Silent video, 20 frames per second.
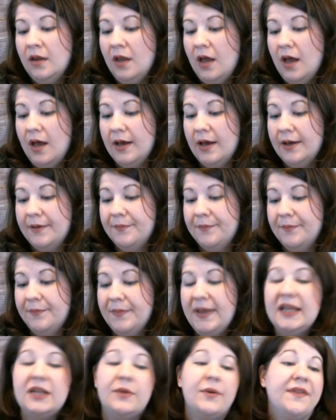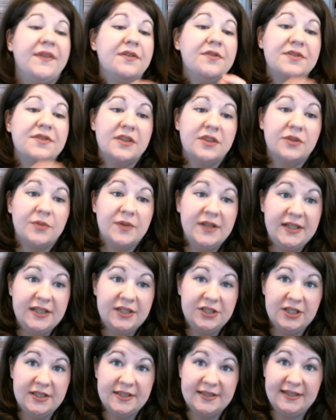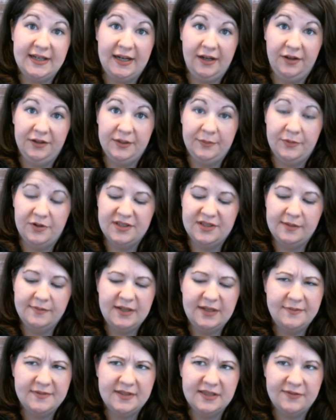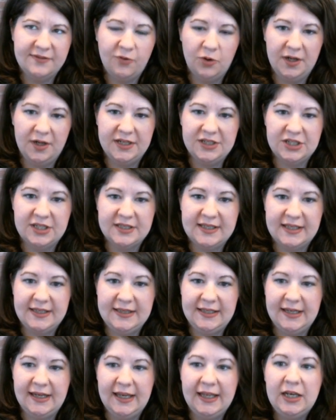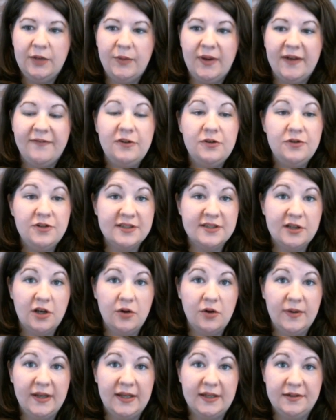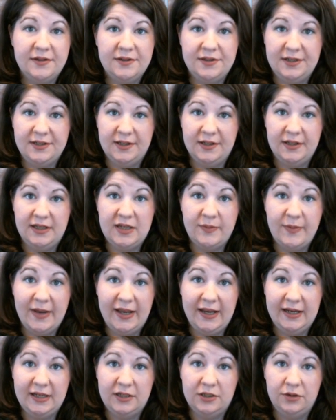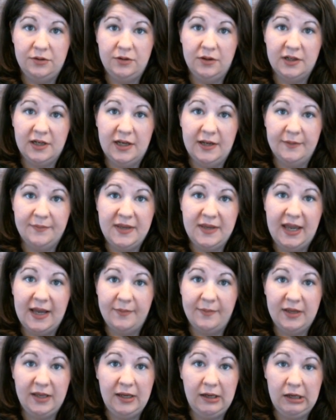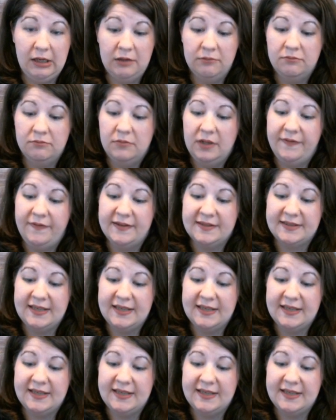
Um, anyway, there's a three-digit style number. Sometimes it's four digits, I think. Anyway, if you just go into eBay and you look up Cabi, in this